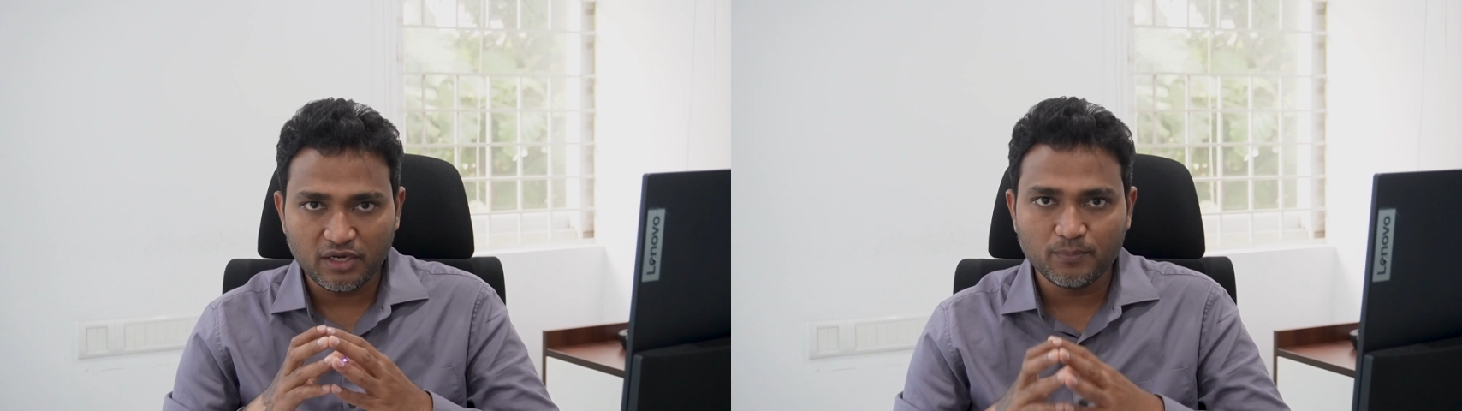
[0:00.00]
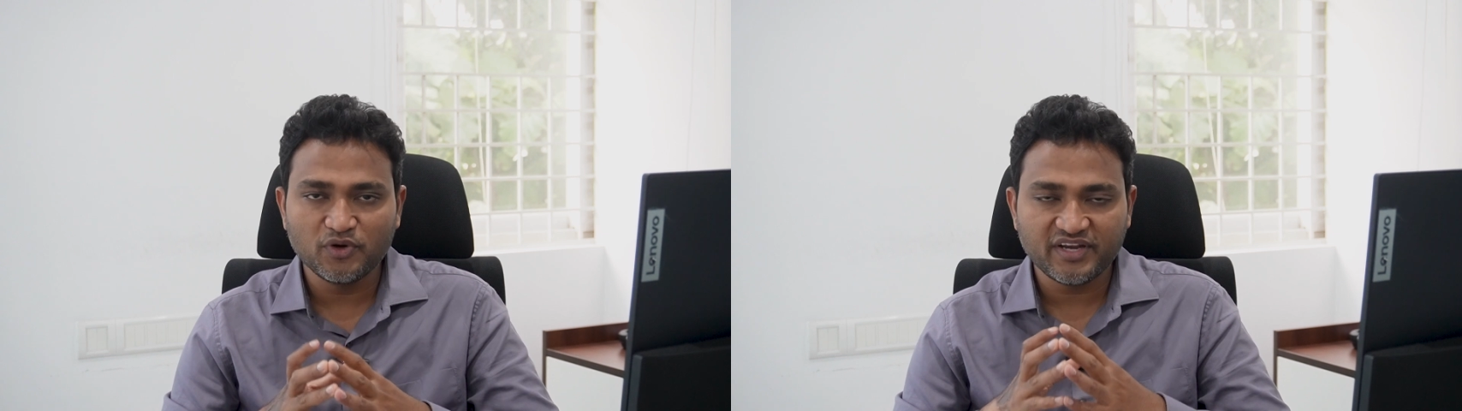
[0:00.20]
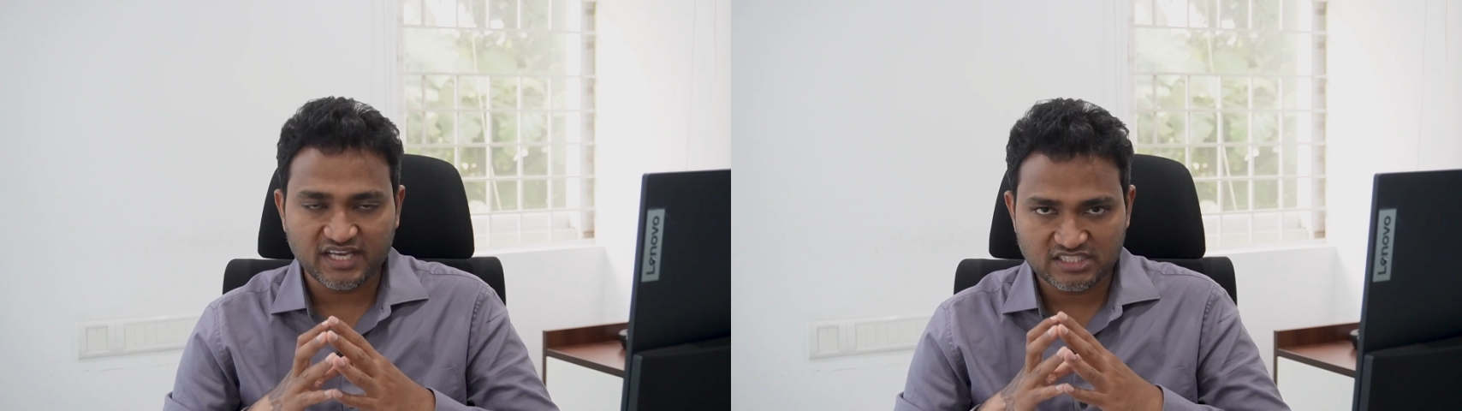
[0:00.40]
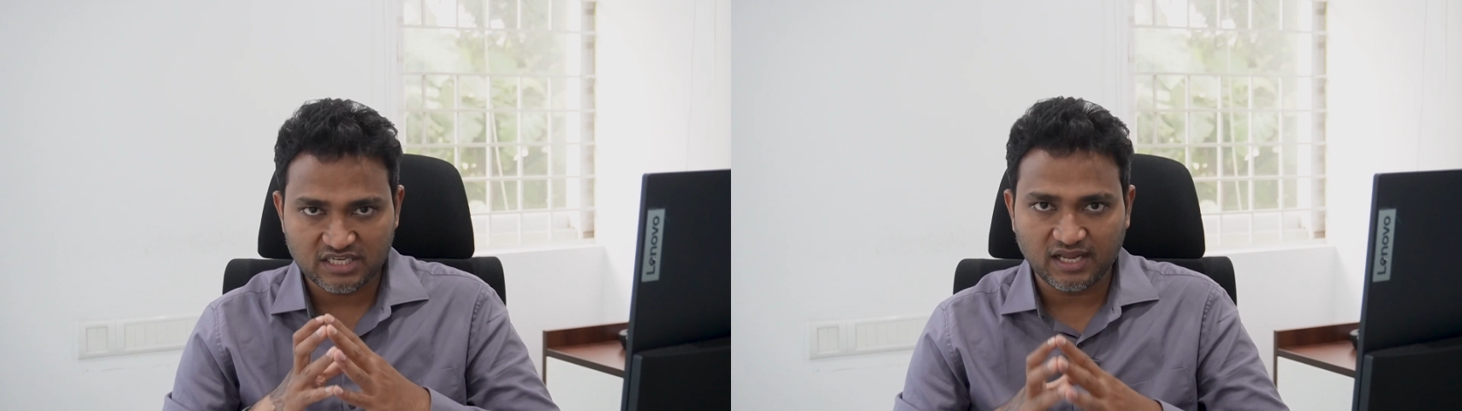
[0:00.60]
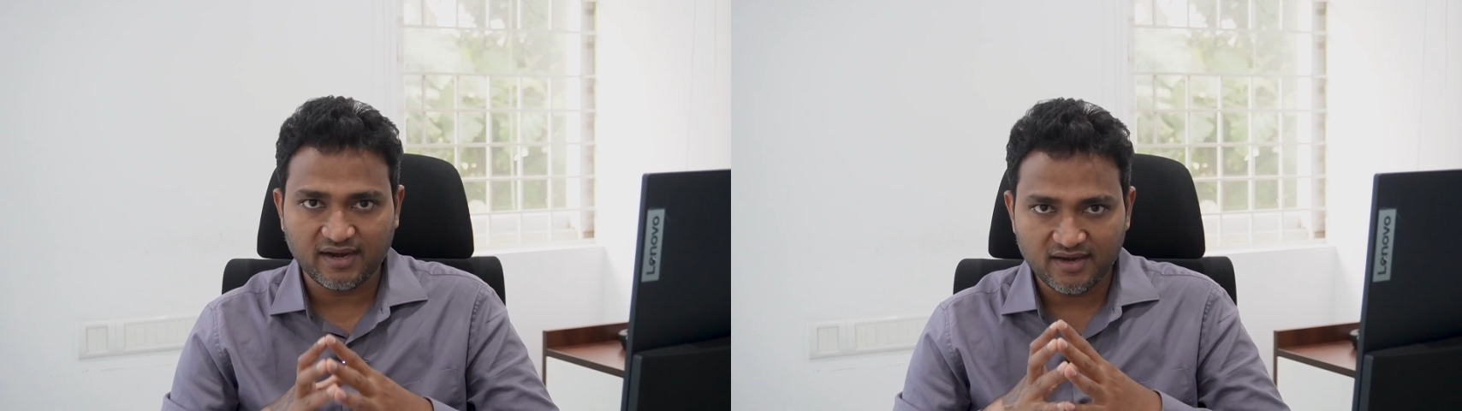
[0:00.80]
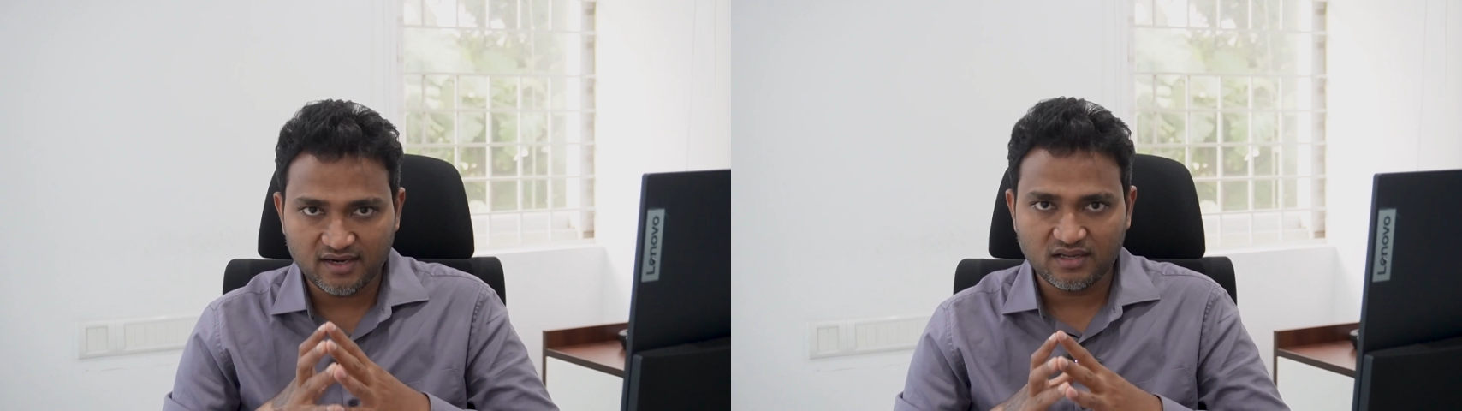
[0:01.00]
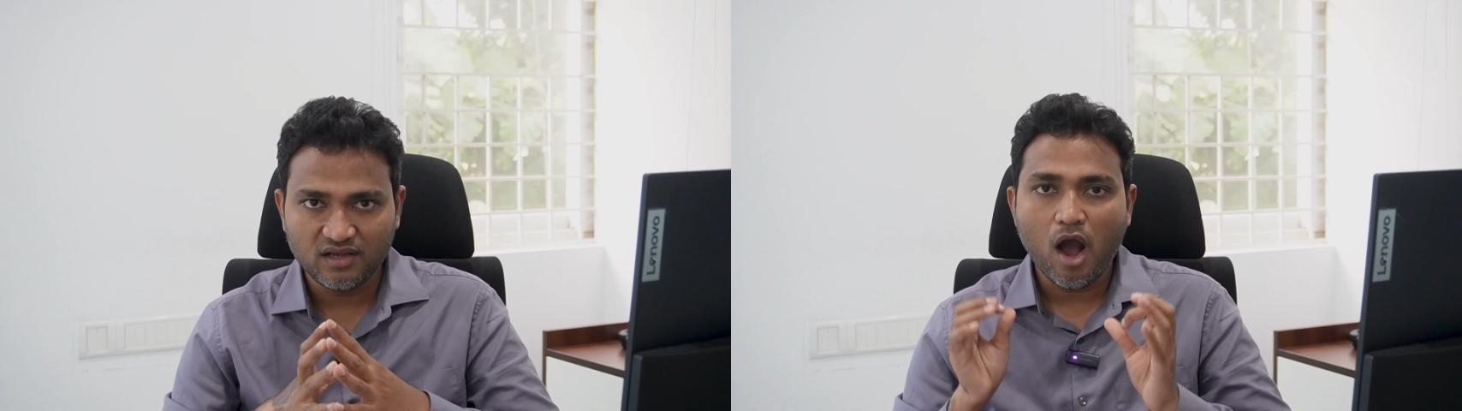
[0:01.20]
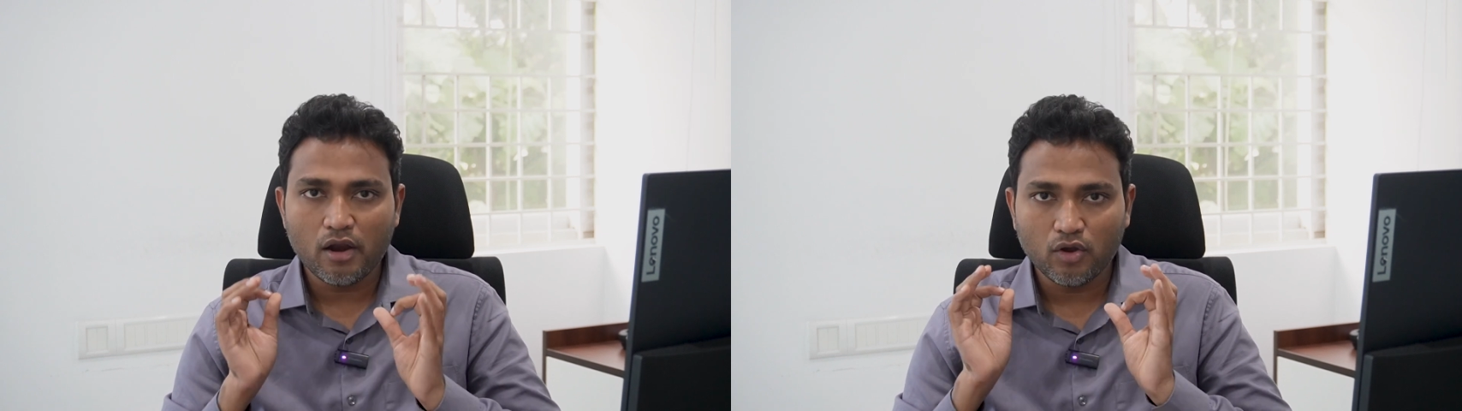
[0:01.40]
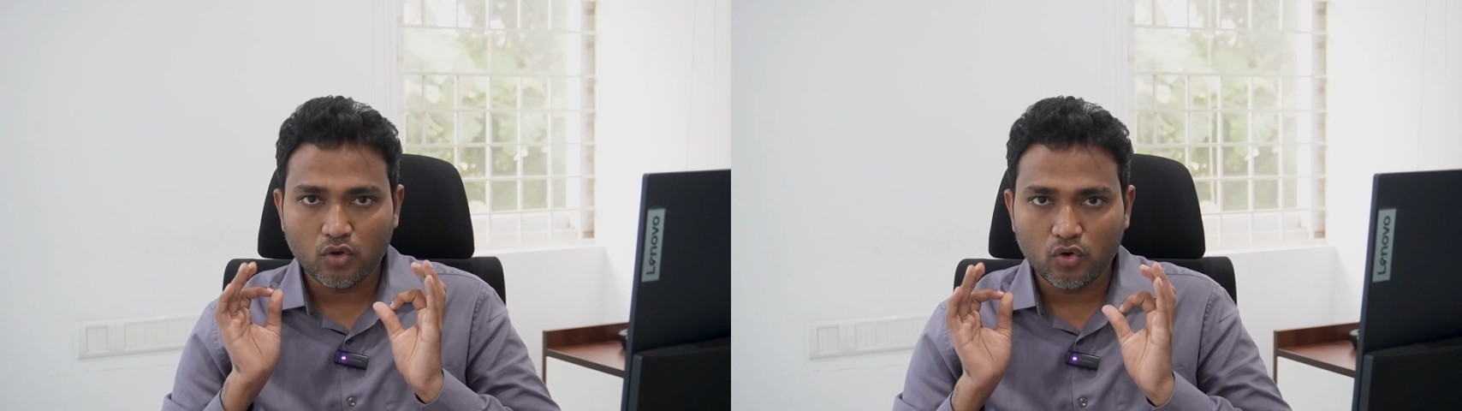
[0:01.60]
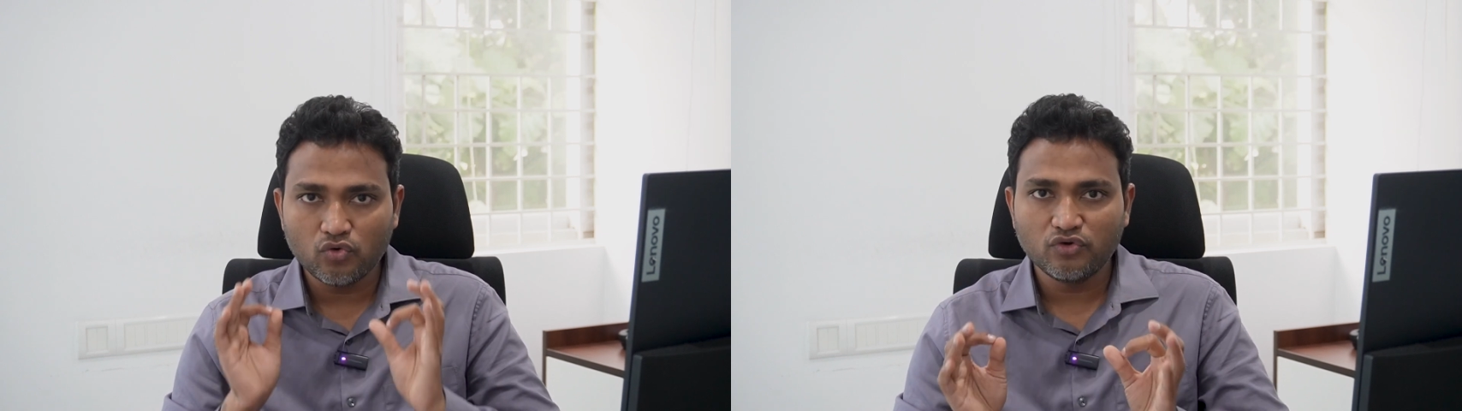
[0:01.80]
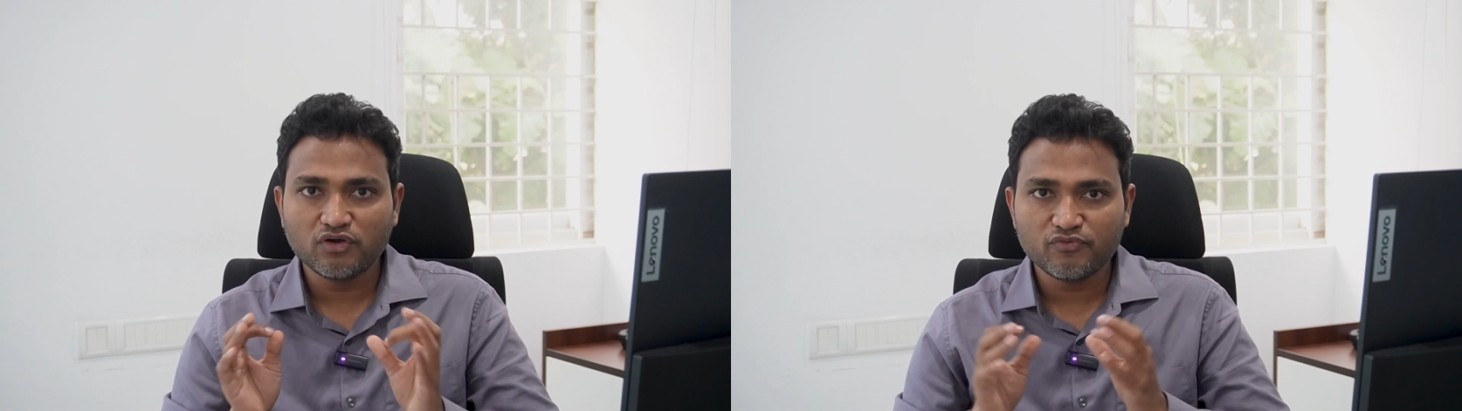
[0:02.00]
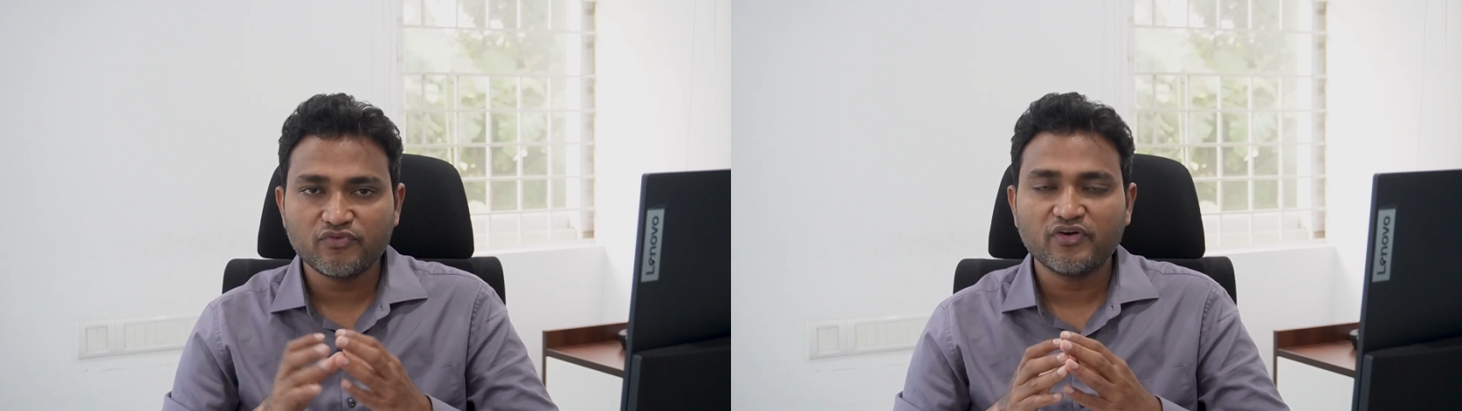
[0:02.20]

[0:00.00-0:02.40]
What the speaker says: input tax credit on account of